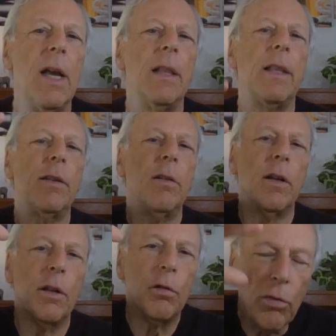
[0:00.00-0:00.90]
that's going
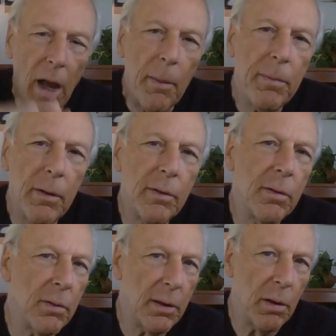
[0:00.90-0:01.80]
to drop you
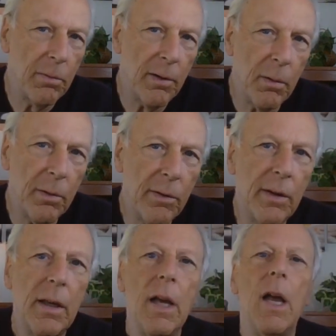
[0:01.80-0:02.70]
to a low
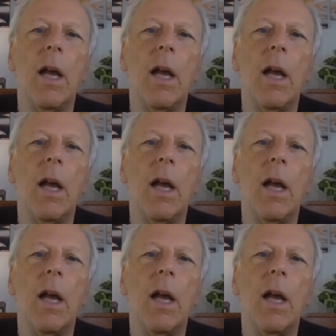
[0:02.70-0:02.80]
frequency.